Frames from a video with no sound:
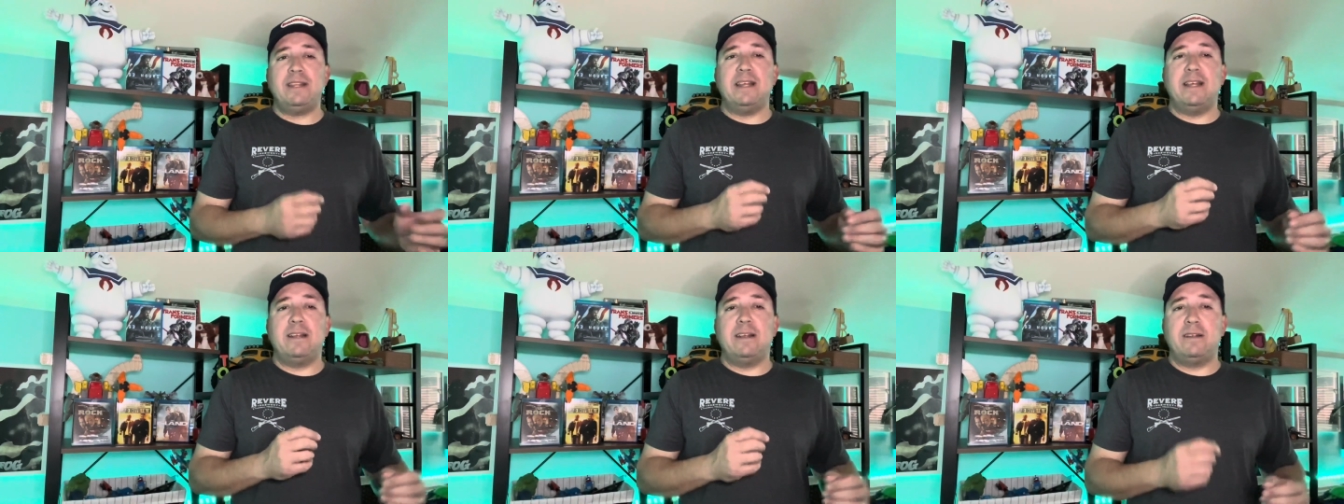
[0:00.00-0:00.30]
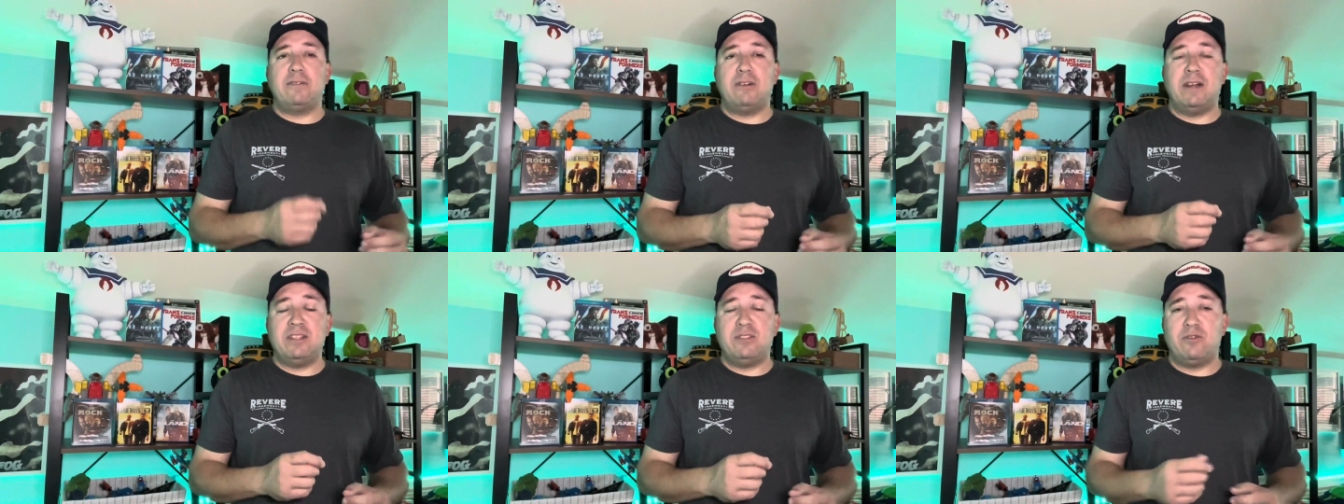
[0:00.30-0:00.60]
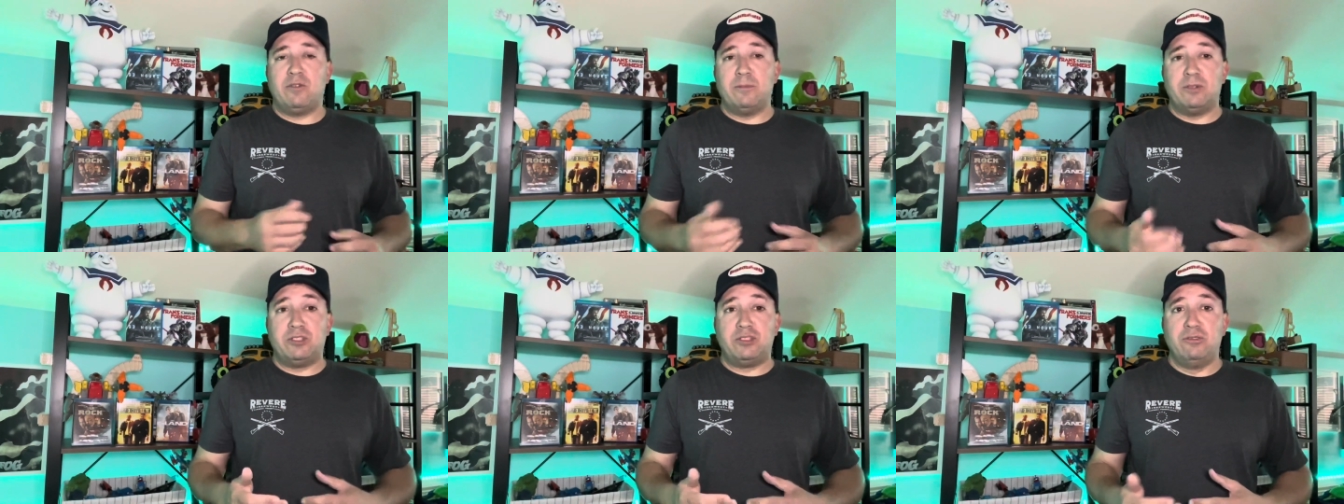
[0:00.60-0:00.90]
that
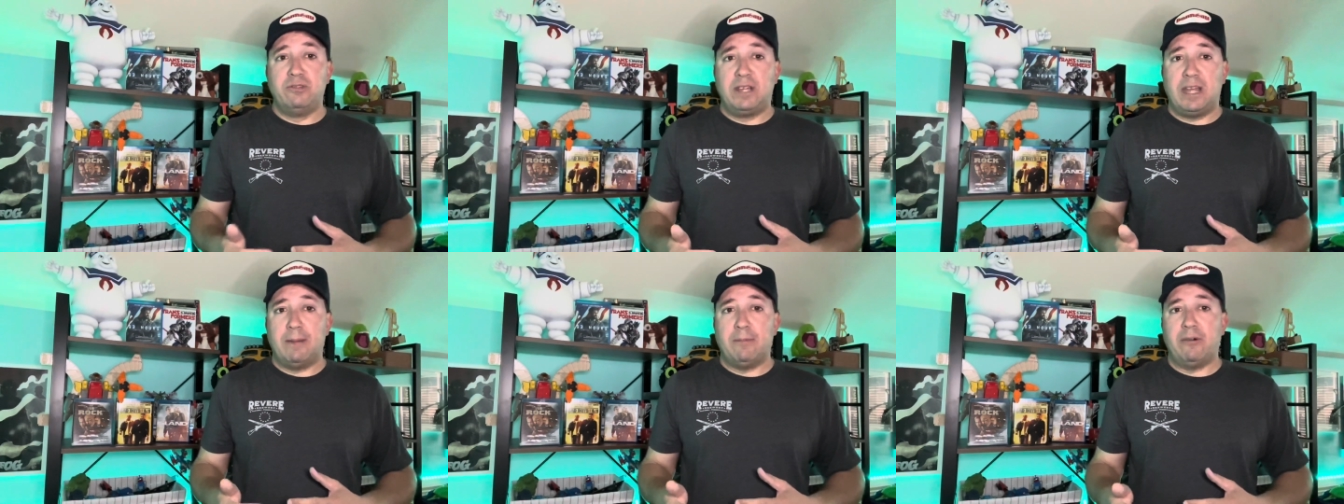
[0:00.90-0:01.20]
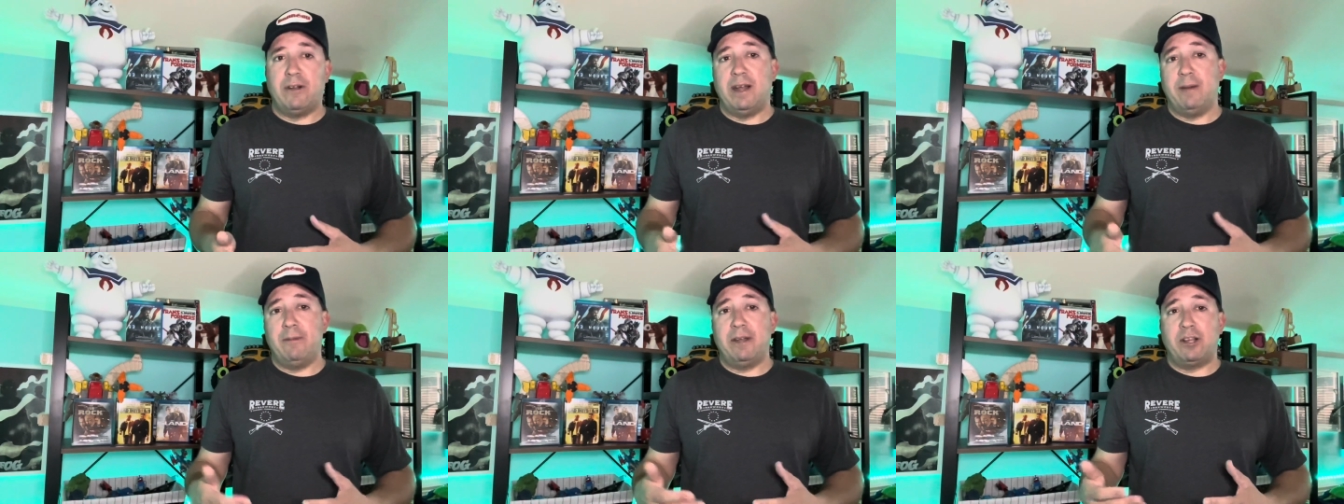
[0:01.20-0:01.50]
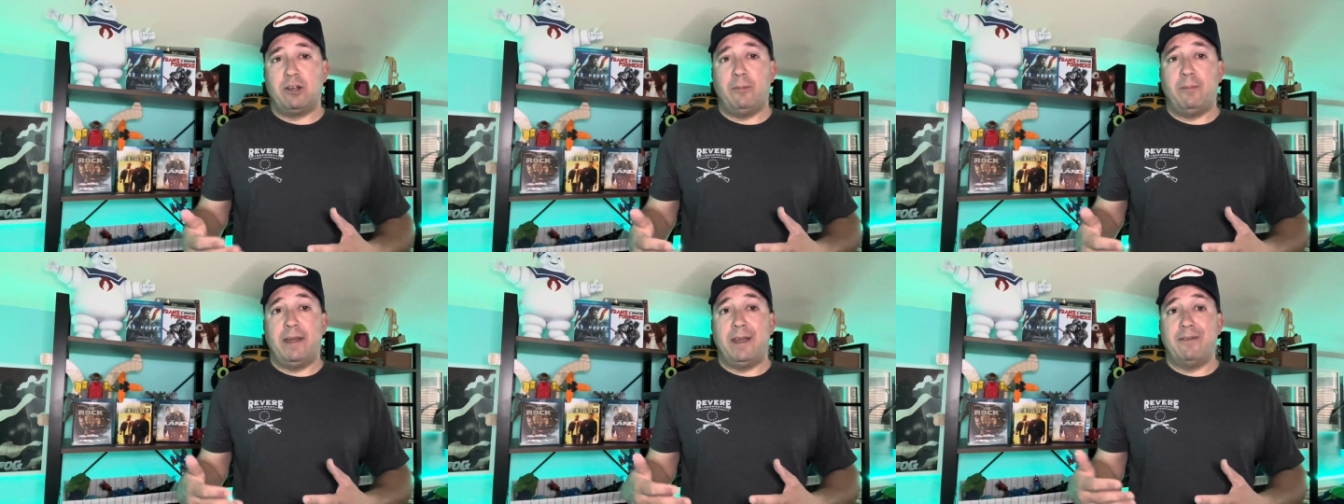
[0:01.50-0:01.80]
Transformers 2 came around,
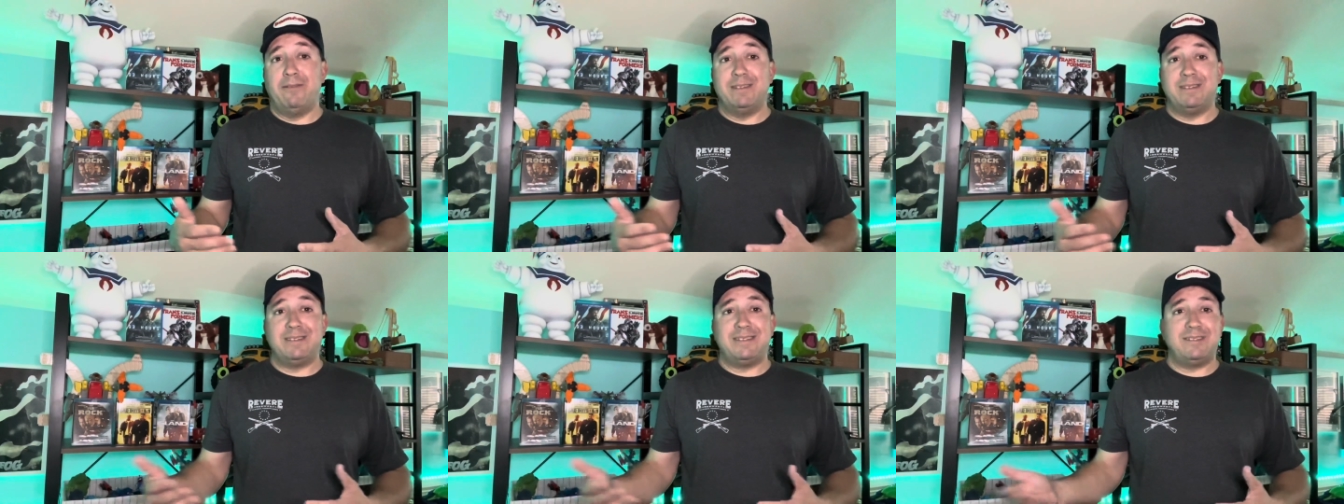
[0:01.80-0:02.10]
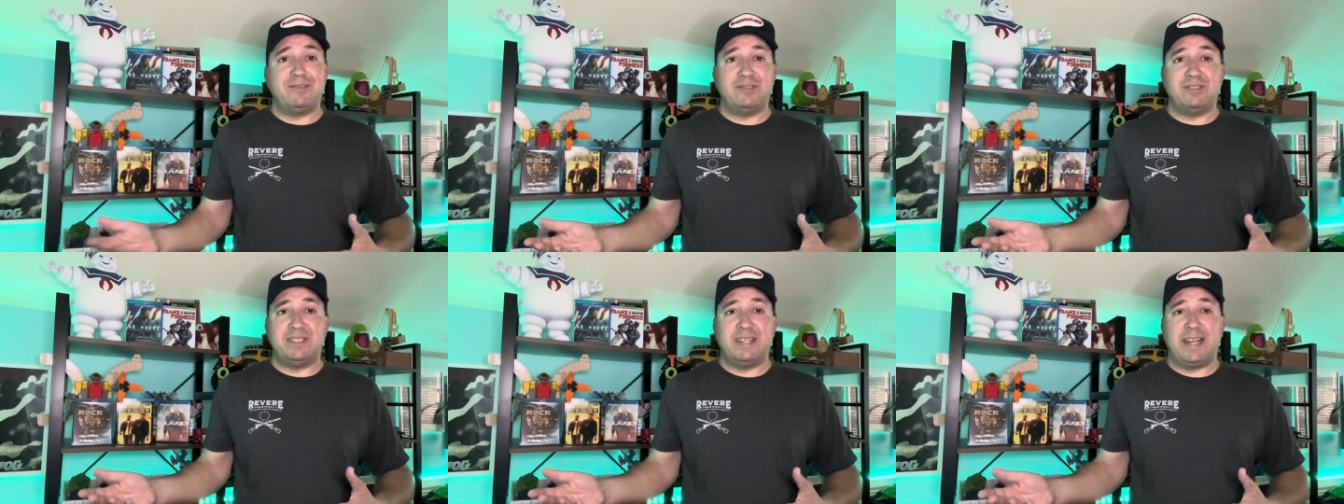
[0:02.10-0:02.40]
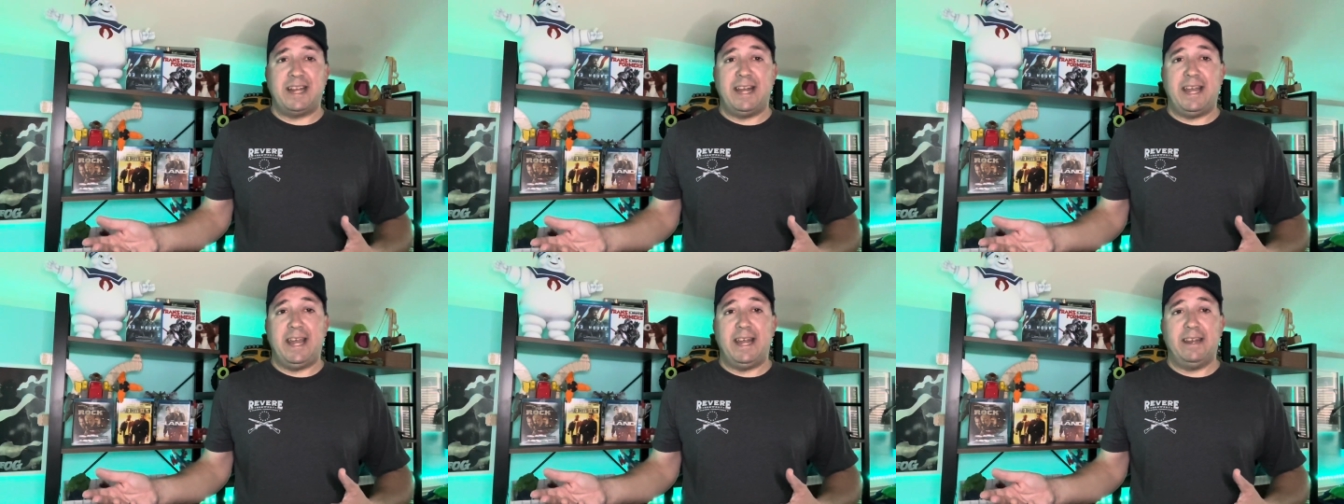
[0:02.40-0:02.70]
Michael Bay was, this was
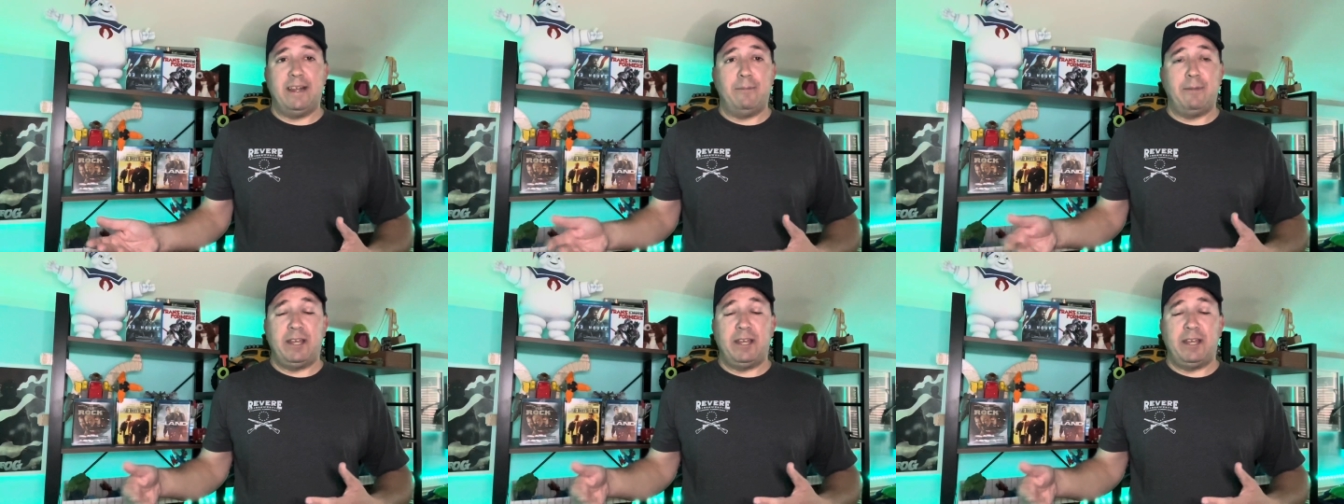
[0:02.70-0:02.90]
secondhand him.